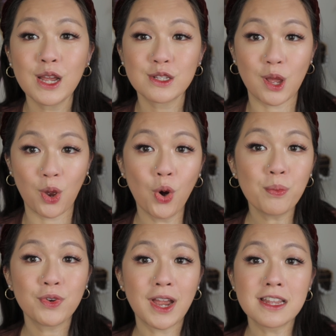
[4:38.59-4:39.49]
So I
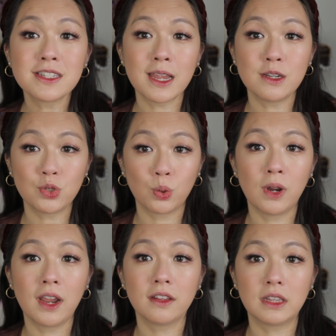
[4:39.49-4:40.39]
hope you guys
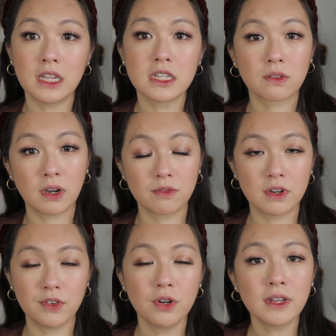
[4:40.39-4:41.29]
enjoyed this quick review.